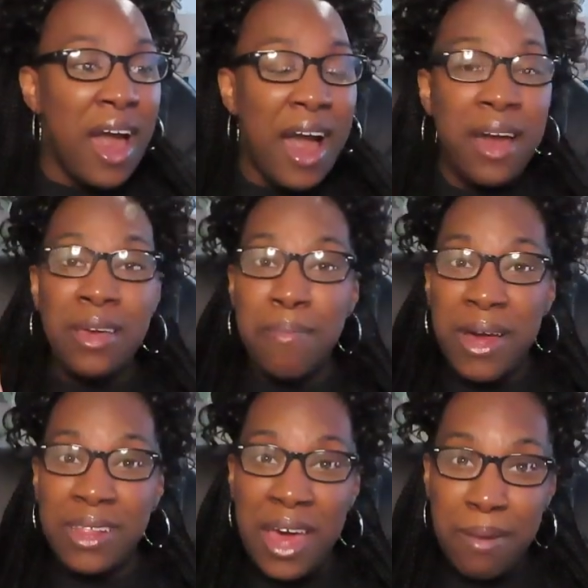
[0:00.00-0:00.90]
I get
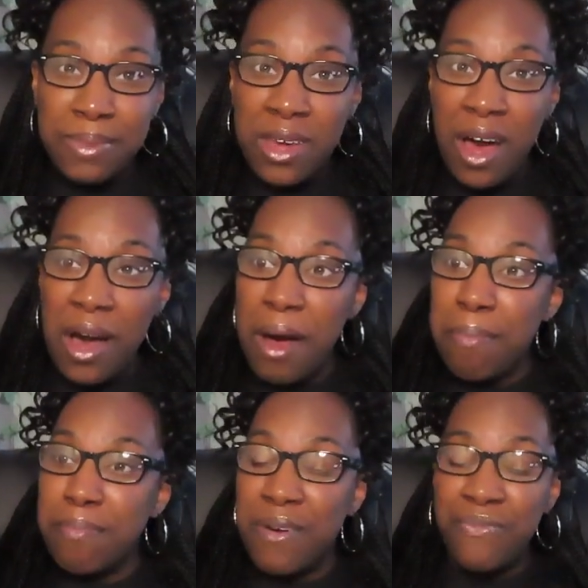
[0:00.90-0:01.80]
my
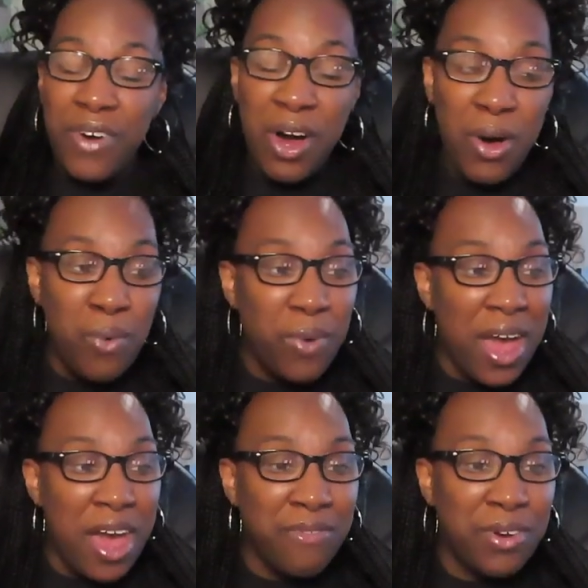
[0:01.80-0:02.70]
laptop, my phone,
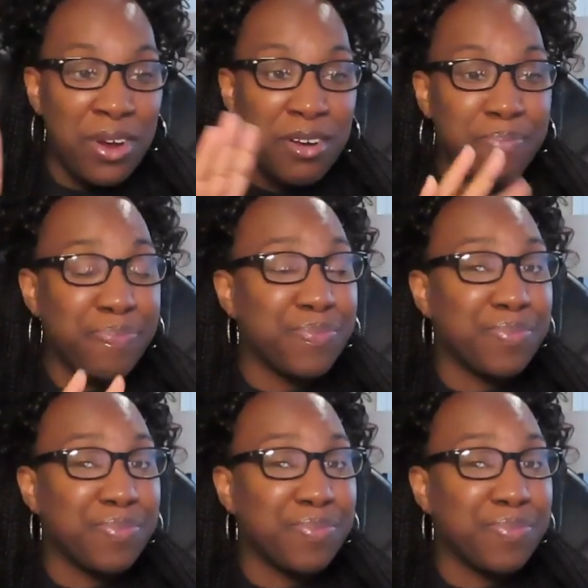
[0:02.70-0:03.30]
whatever,